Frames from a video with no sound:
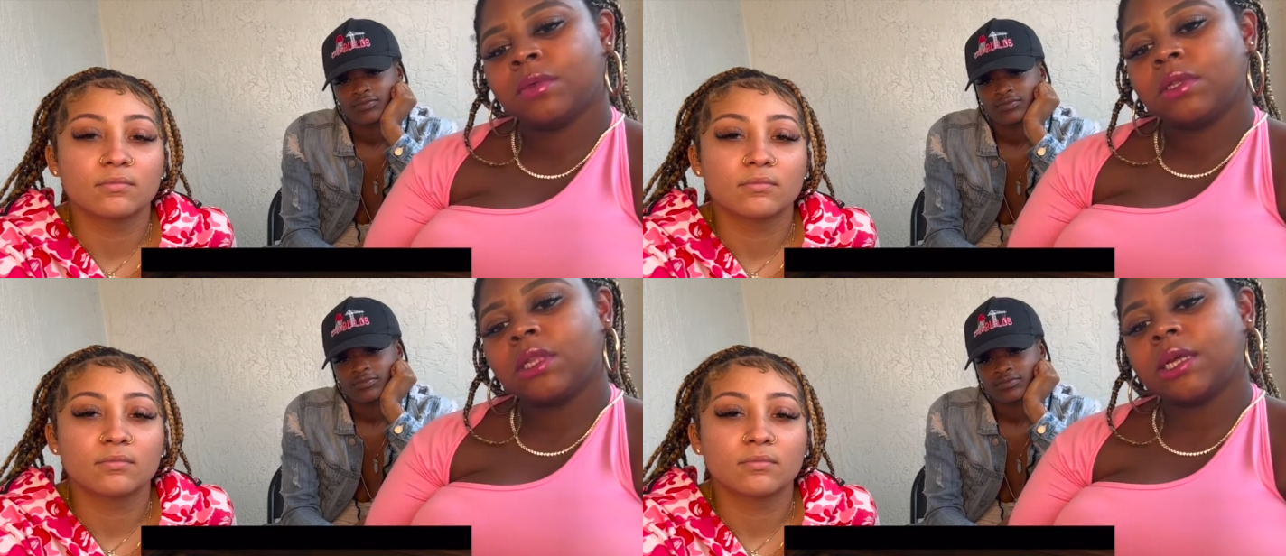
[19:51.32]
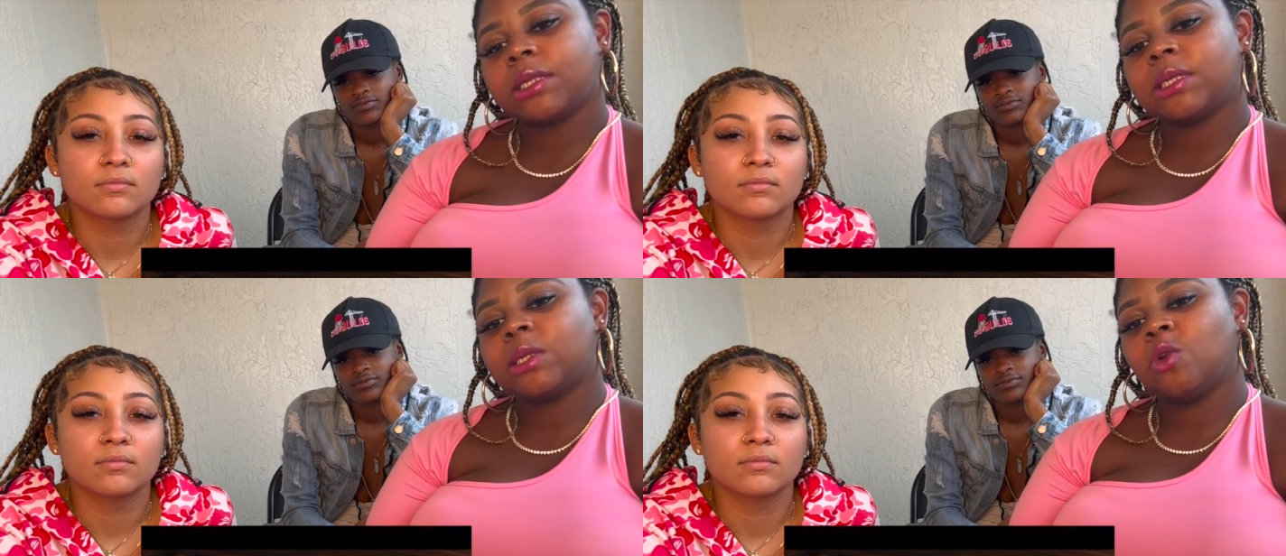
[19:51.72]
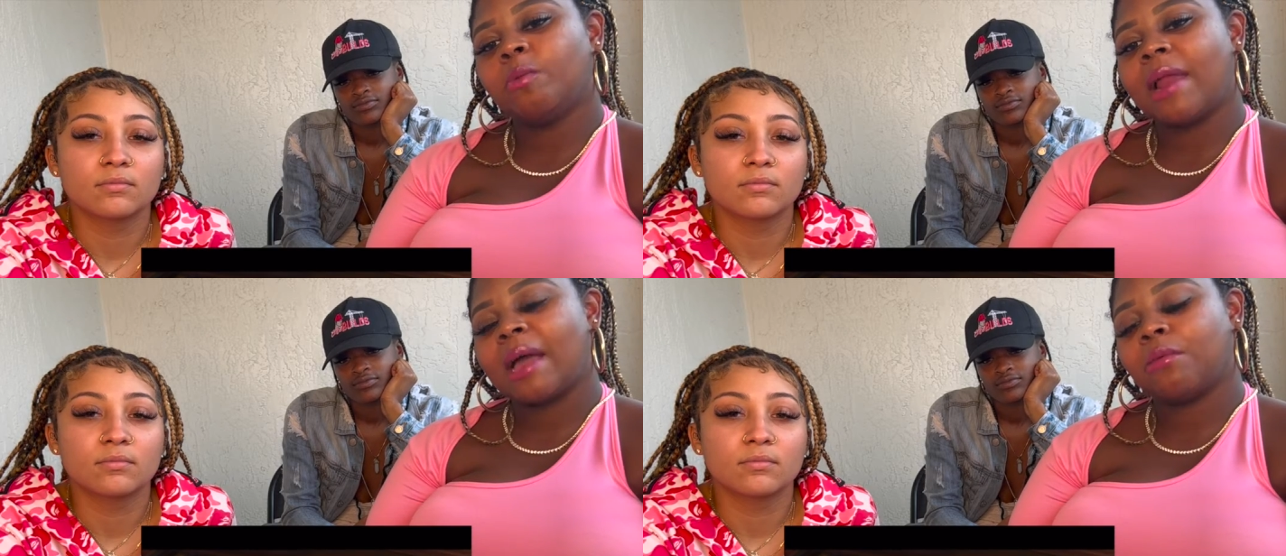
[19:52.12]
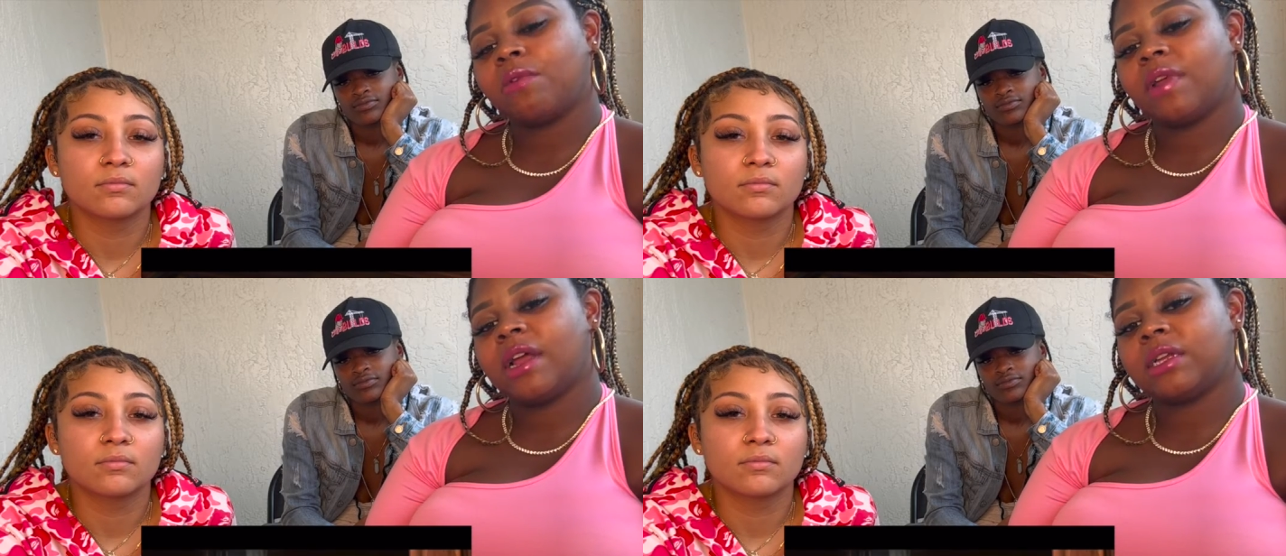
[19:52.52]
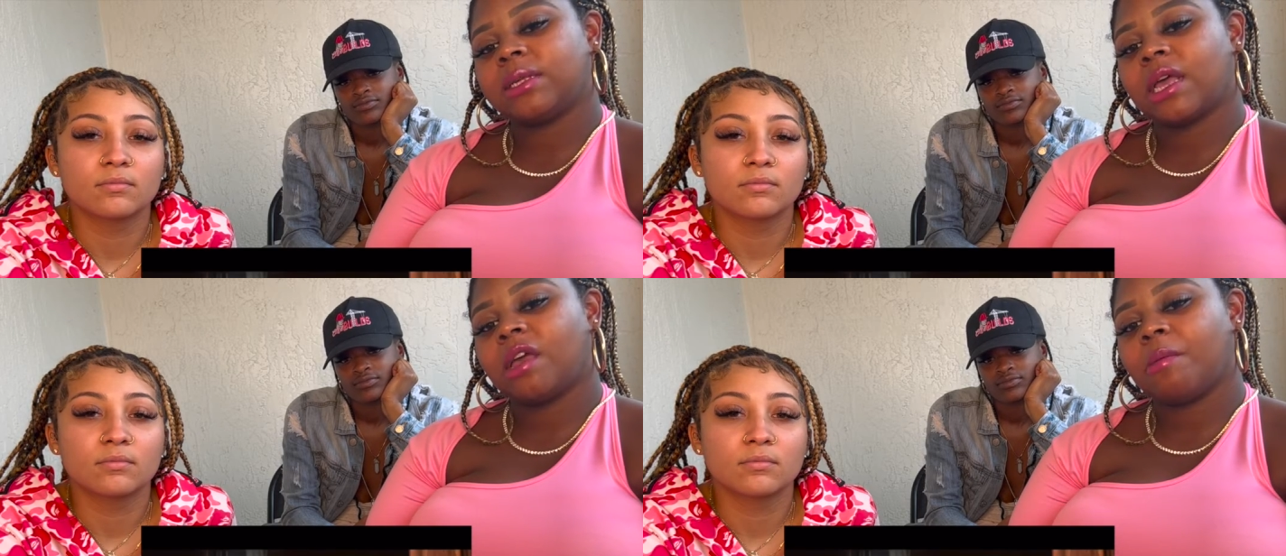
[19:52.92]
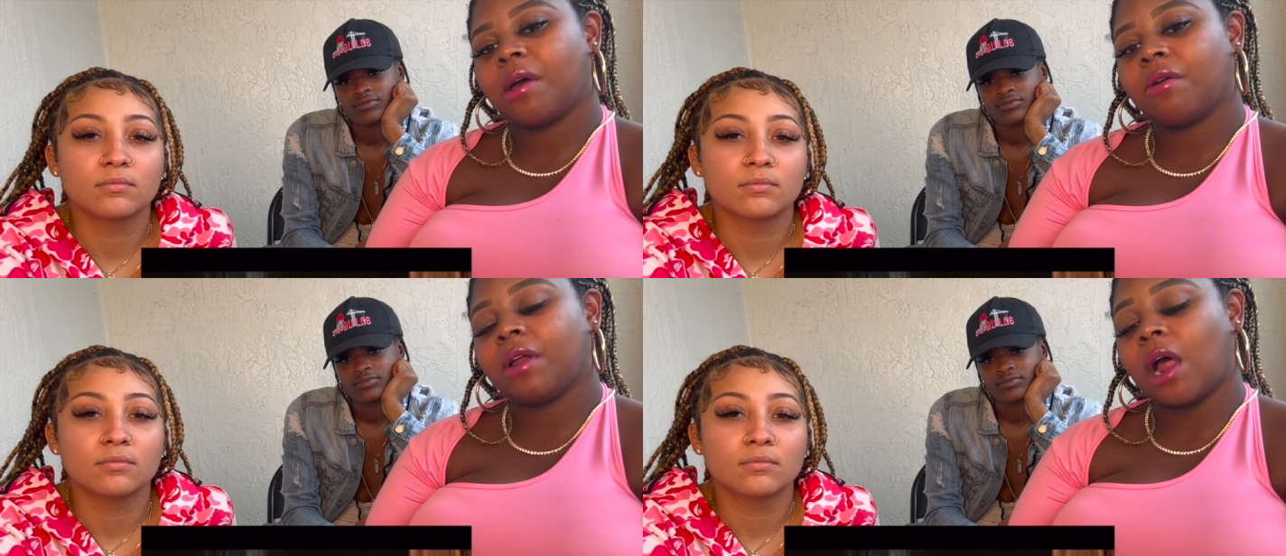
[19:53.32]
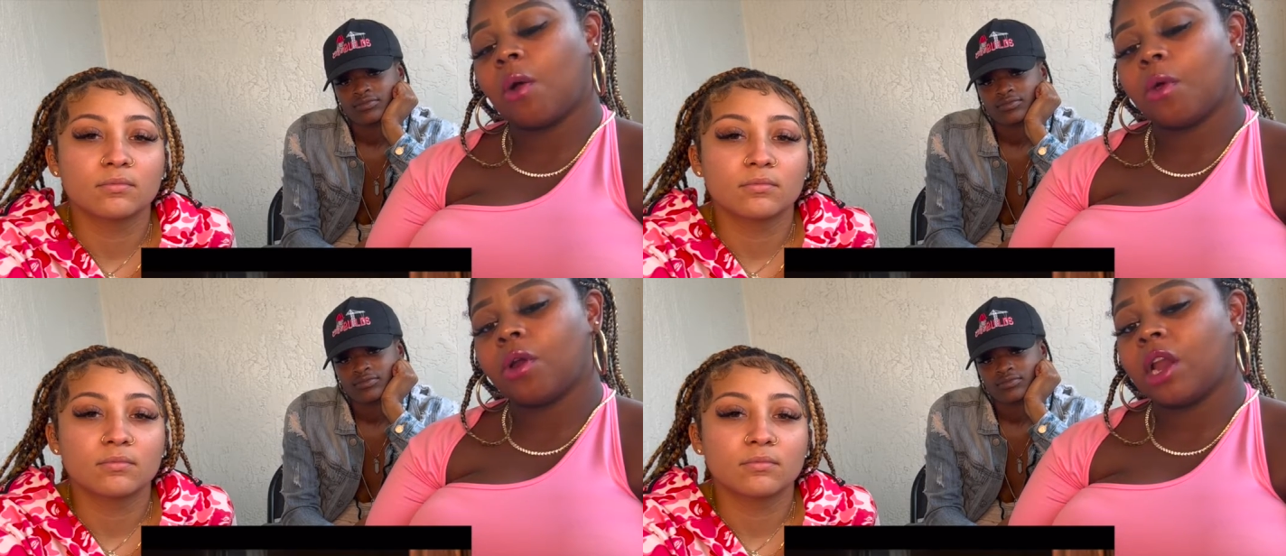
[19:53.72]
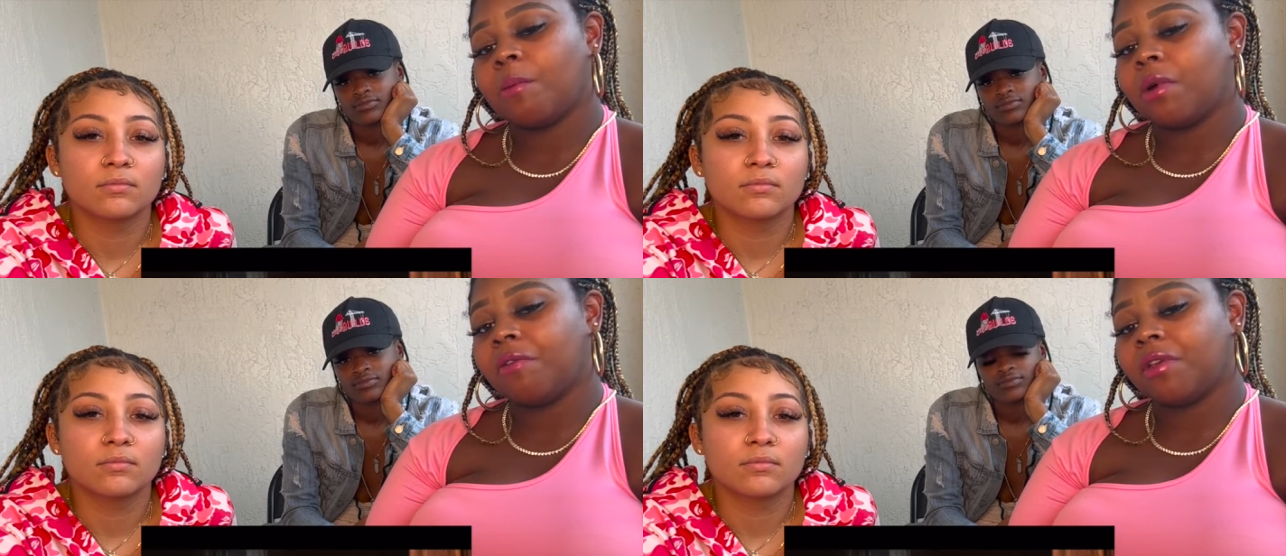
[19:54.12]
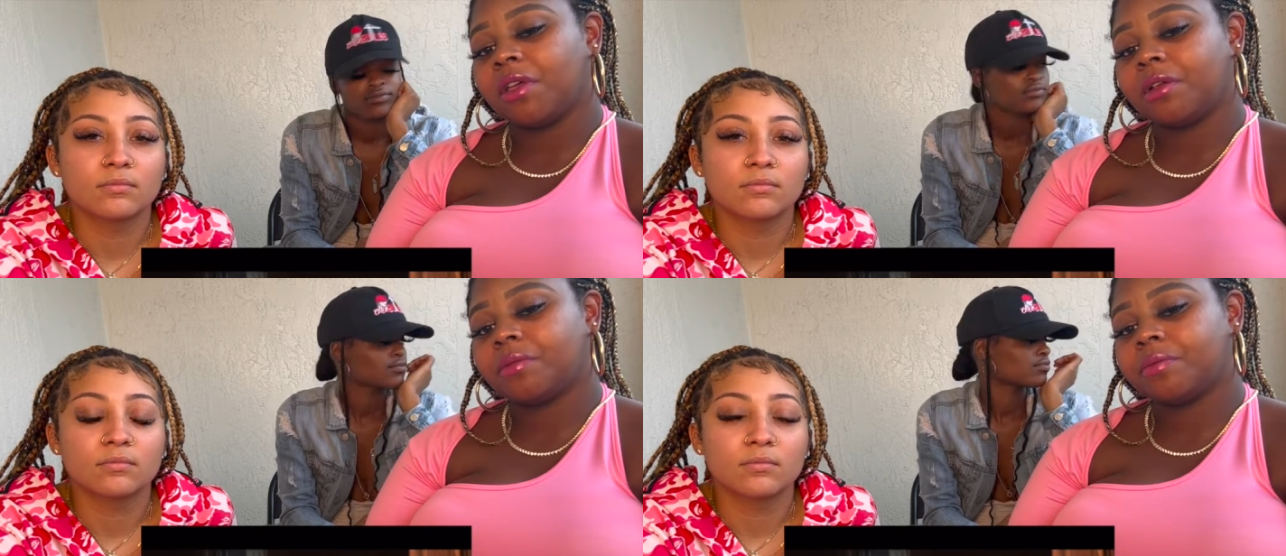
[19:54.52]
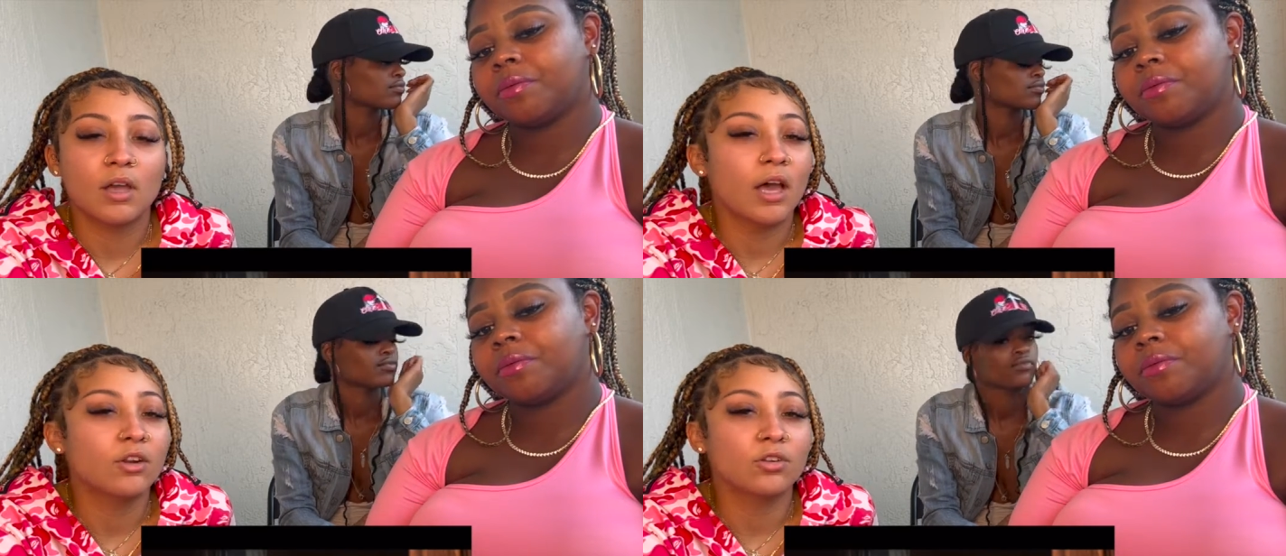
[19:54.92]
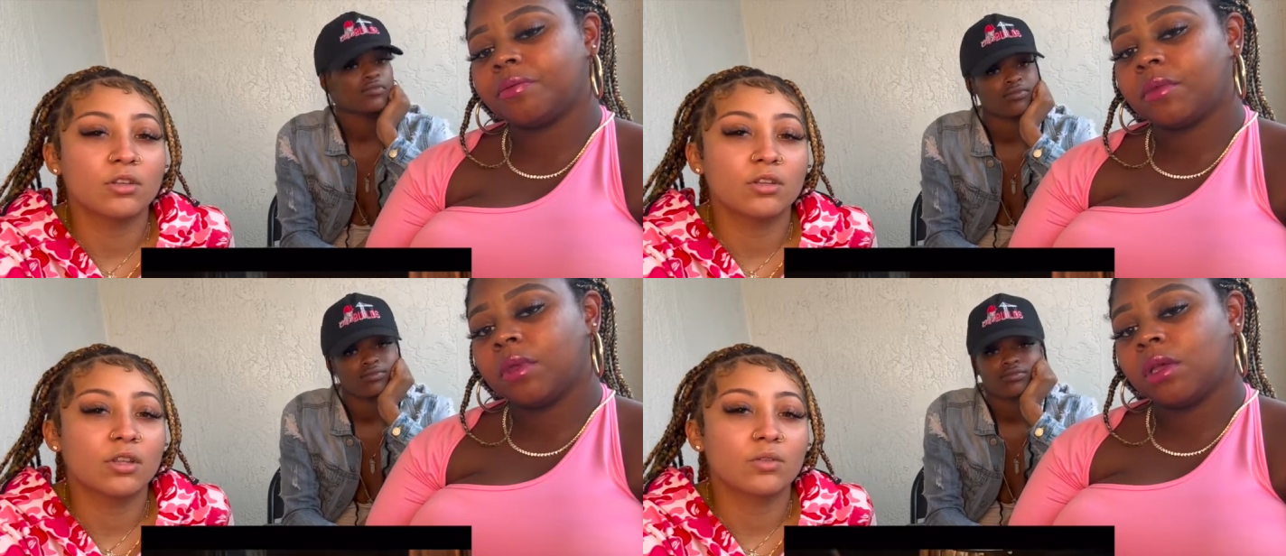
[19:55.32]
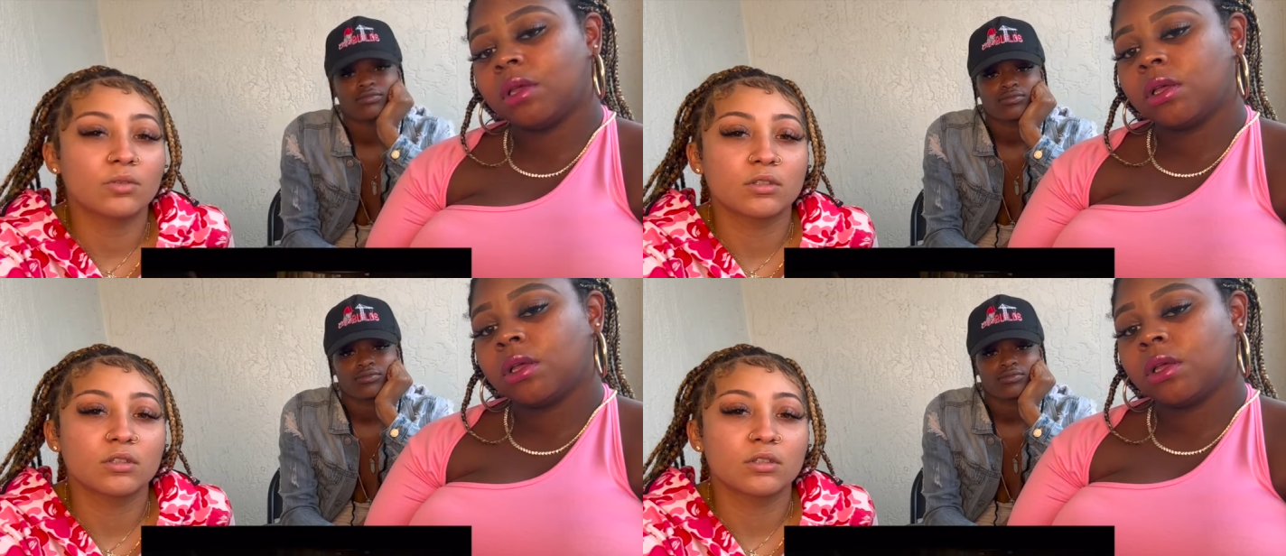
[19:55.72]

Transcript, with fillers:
Speaker 1: That's this new black movie that just came out, and I don't know the name of it. I don't know this one.